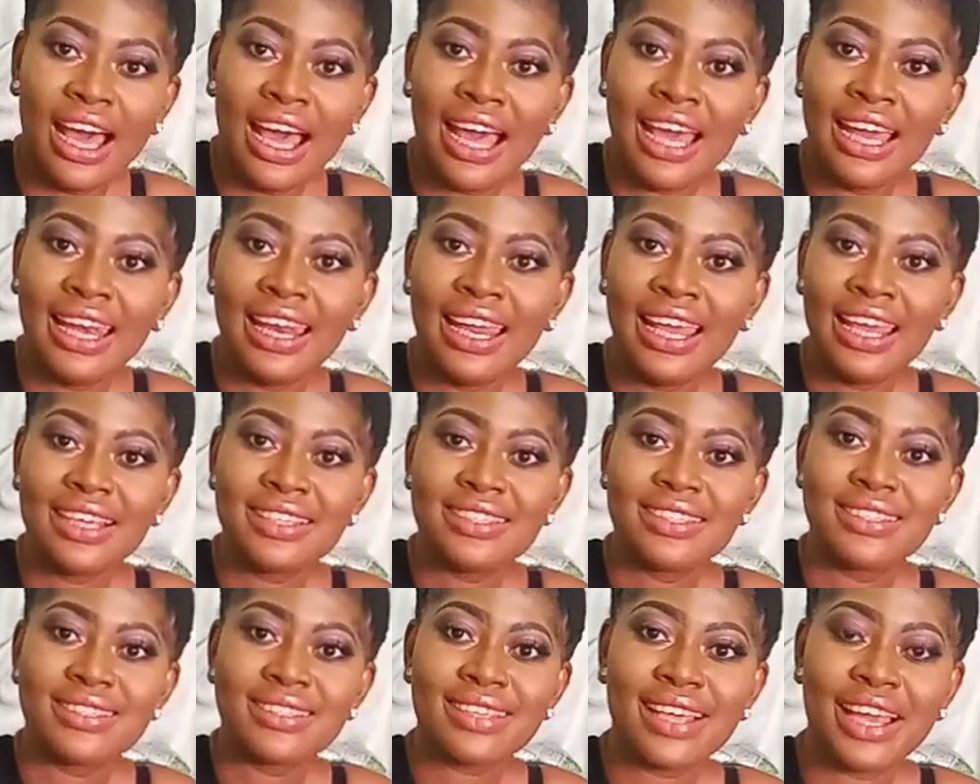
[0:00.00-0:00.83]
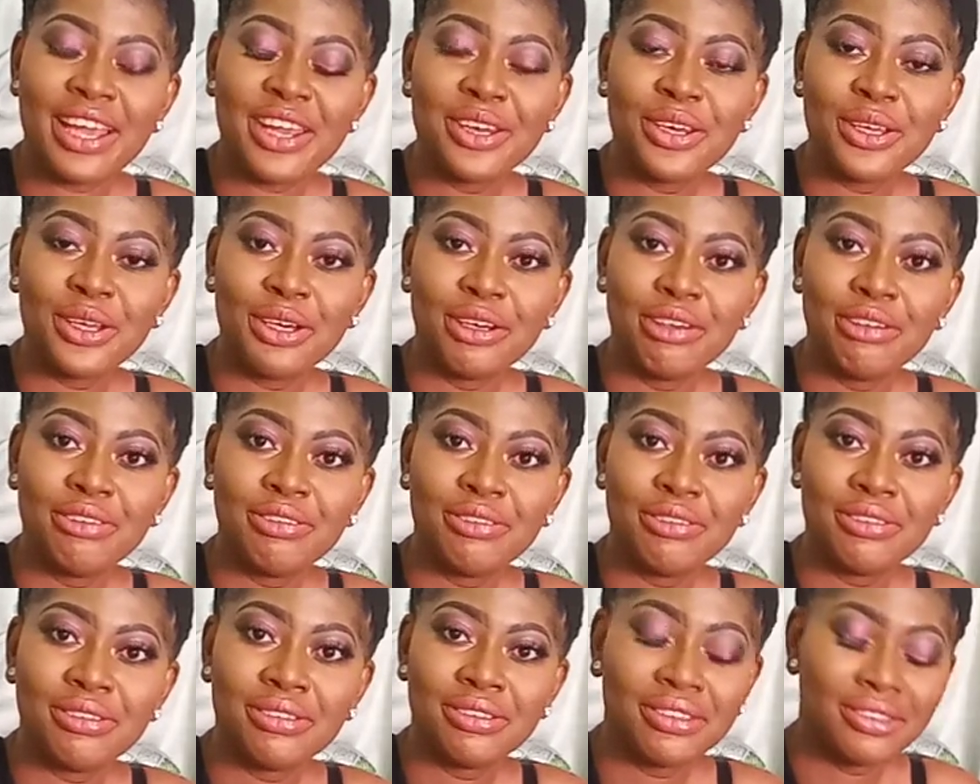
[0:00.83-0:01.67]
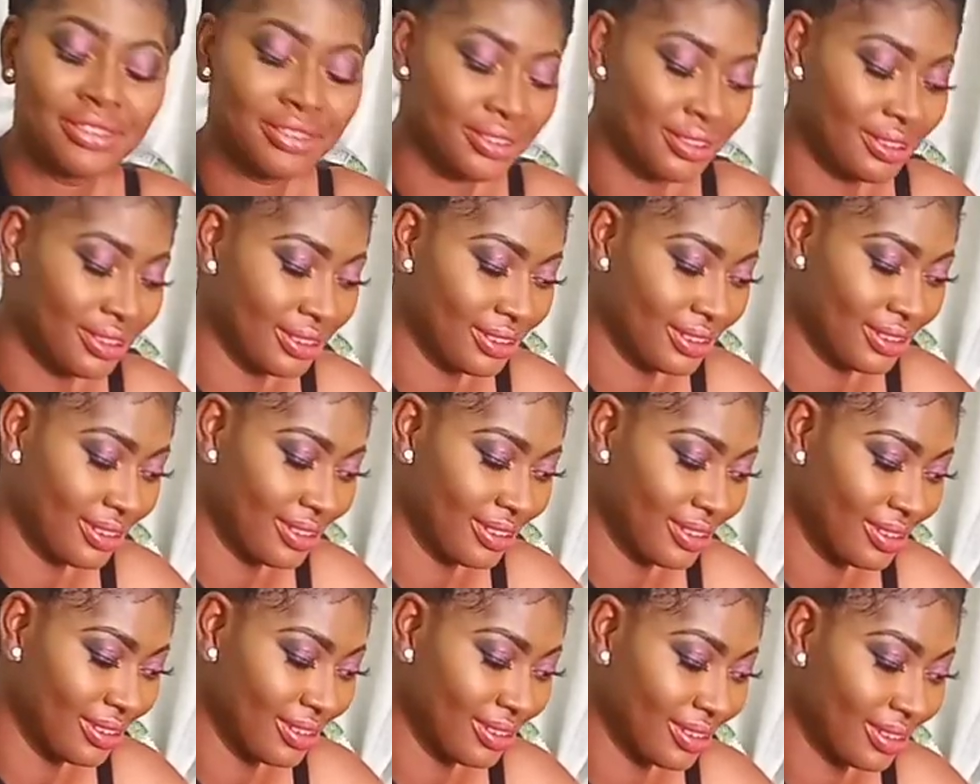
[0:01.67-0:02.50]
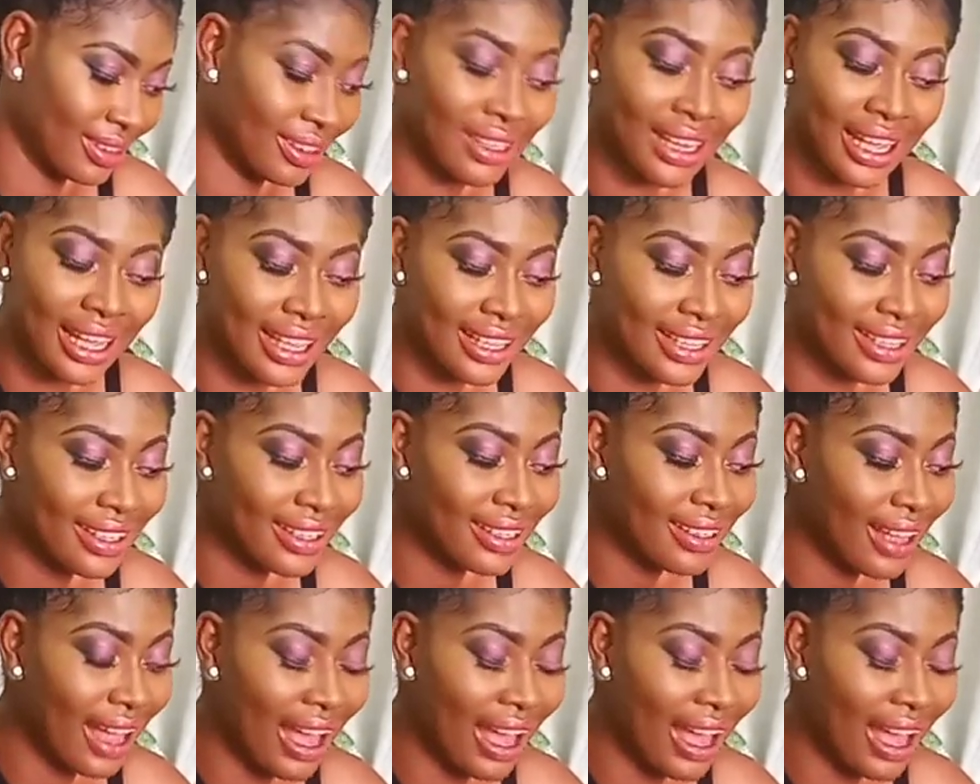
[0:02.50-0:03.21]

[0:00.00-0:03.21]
Alex is kind of like